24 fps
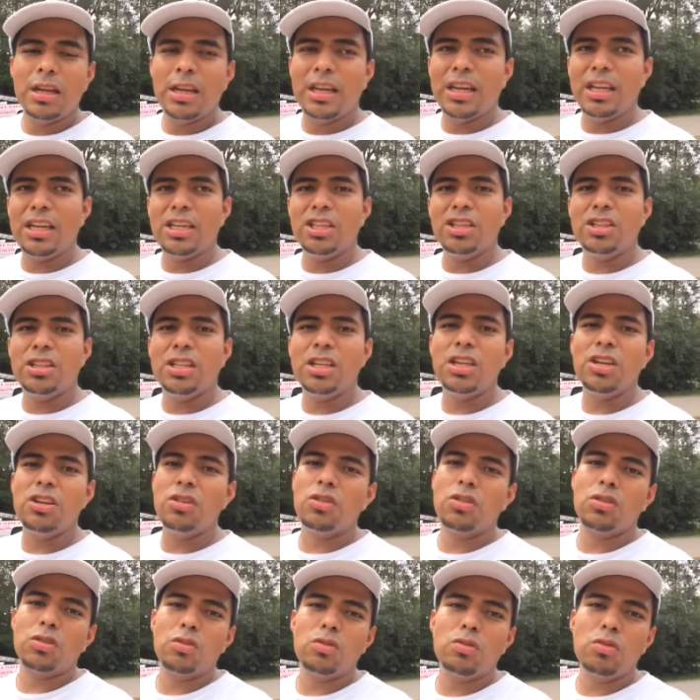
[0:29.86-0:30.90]
eh,
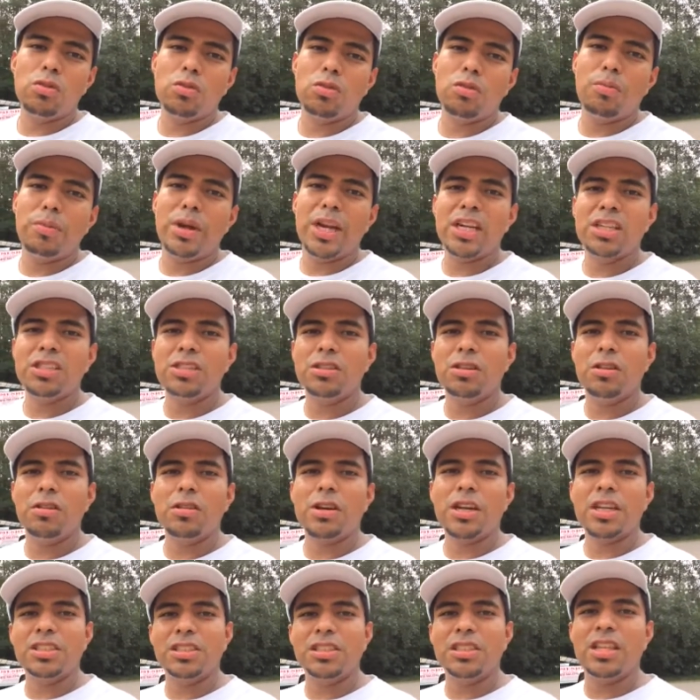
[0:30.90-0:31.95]
interior too, commercial,
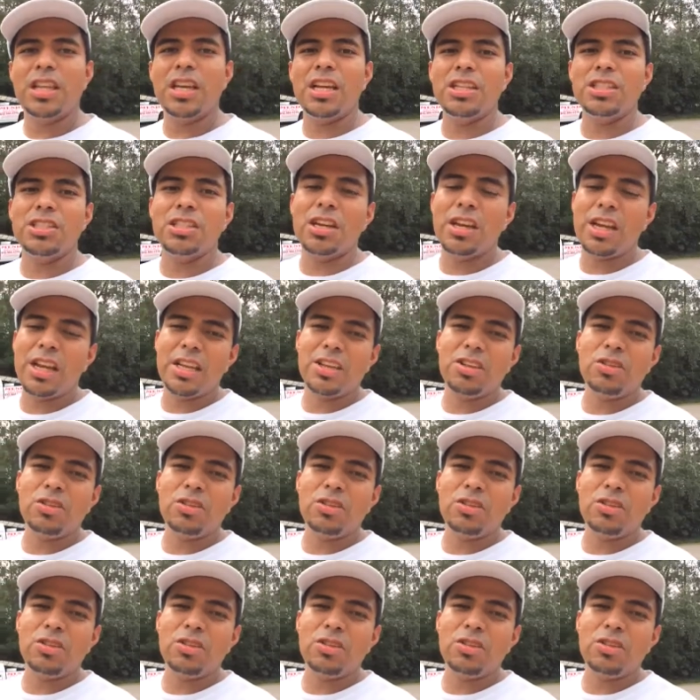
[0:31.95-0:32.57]
residential,